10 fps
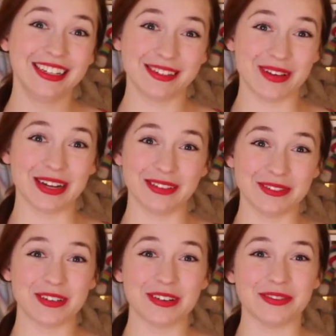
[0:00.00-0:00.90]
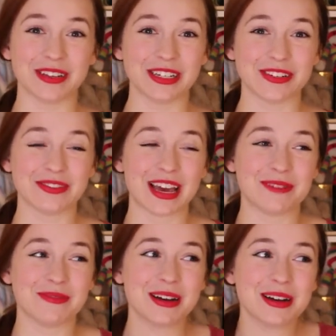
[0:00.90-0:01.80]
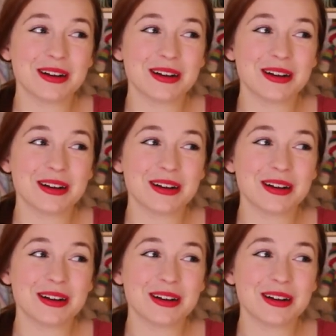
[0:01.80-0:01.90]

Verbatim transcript: to make a review of each of them.